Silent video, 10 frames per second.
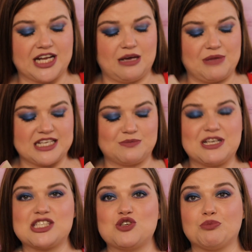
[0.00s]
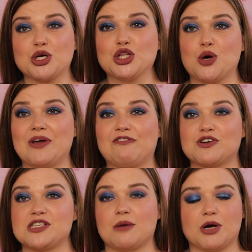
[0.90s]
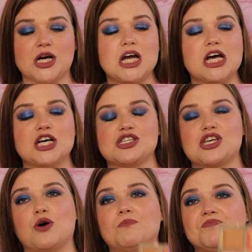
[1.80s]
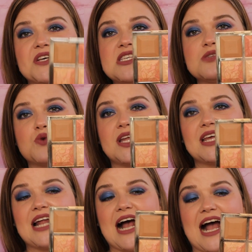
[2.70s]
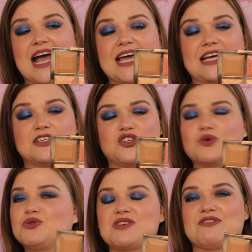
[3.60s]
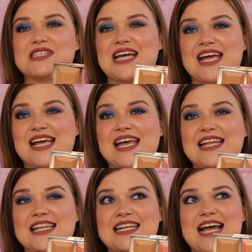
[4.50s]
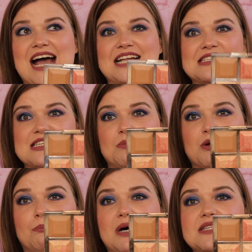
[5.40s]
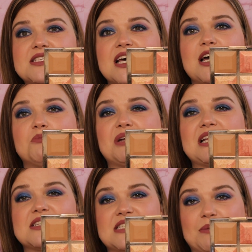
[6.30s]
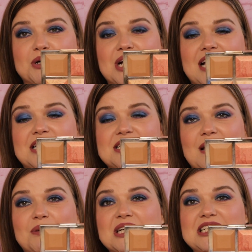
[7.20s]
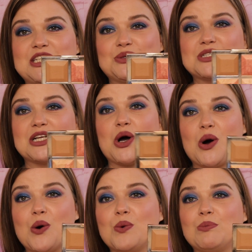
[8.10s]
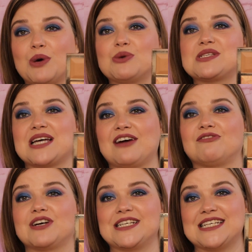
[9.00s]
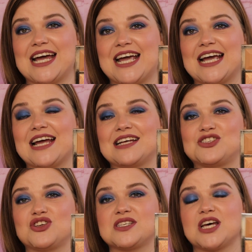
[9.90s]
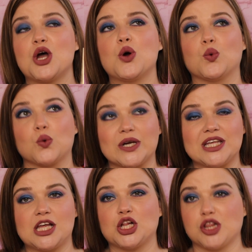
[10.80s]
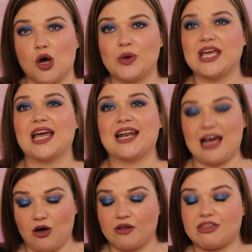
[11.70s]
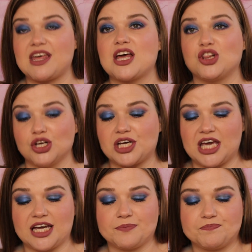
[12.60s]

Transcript: and it makes me super glowy for summer. So this is one that I don't use every day in the non-summer months, but in the summer I typically use it almost every day. It is just really glowy and healthy looking.